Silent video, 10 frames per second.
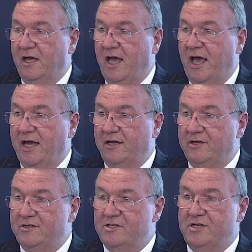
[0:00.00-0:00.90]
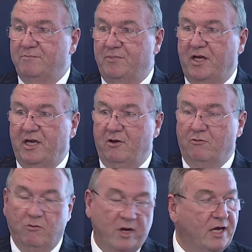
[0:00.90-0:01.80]
and simply
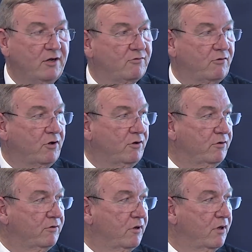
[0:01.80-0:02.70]
read through